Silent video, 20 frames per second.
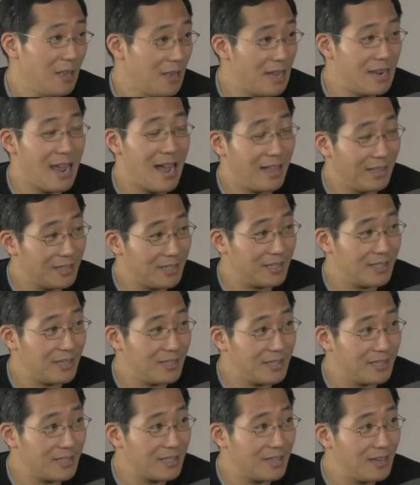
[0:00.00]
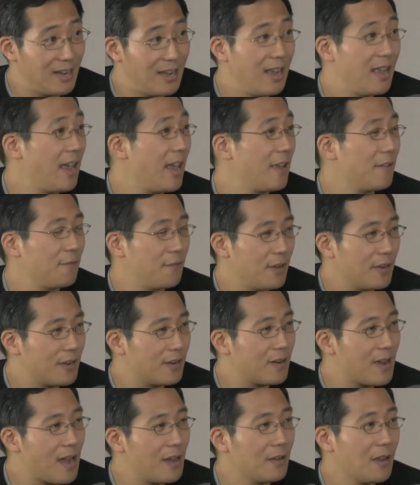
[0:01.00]
analysis and
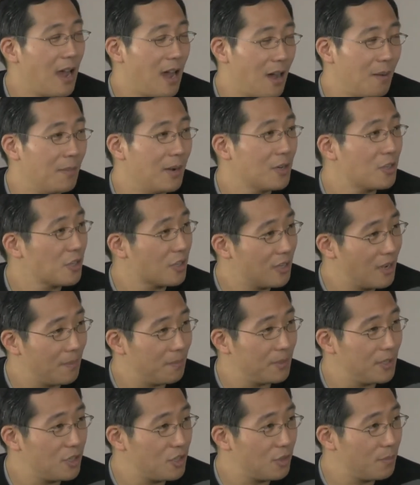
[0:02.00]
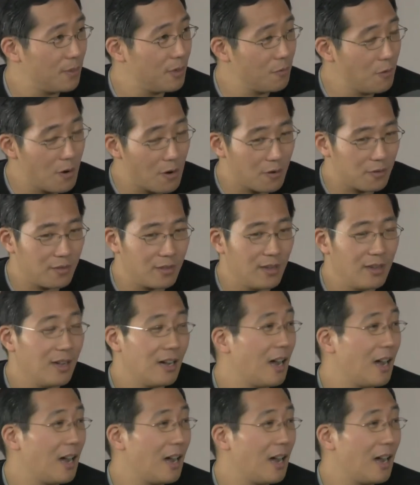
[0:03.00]
figure out how much a company should be worth.